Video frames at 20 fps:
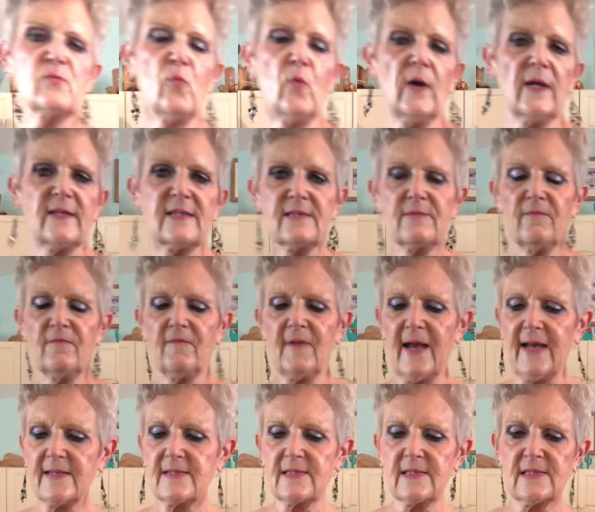want some
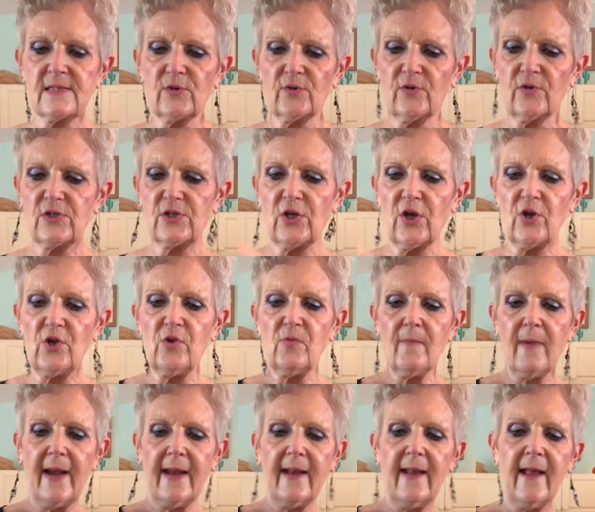fast desserts, you know, you
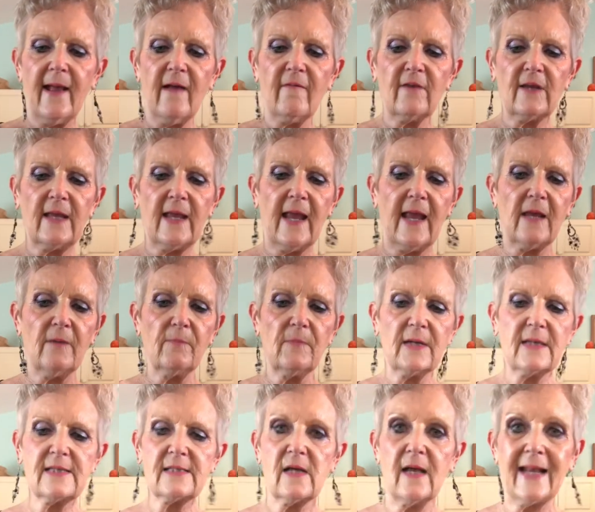might have a cake
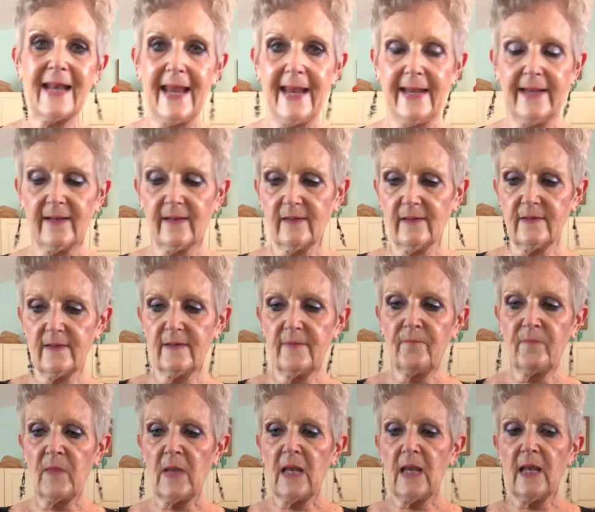mix on hand
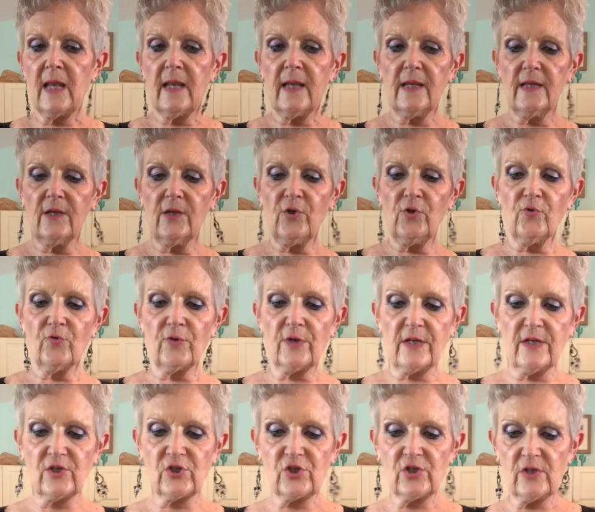in your
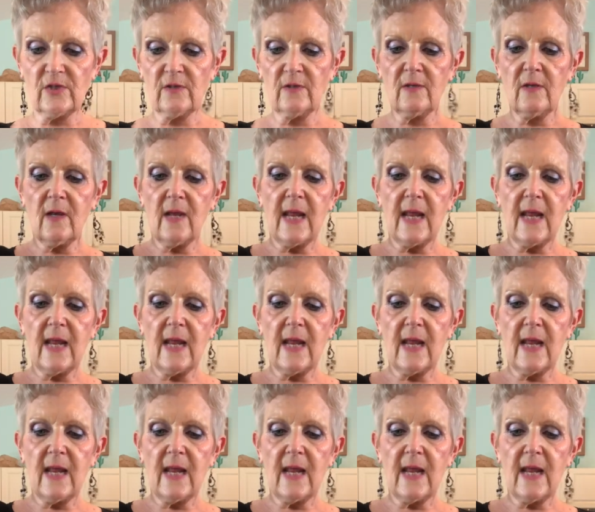kitchen.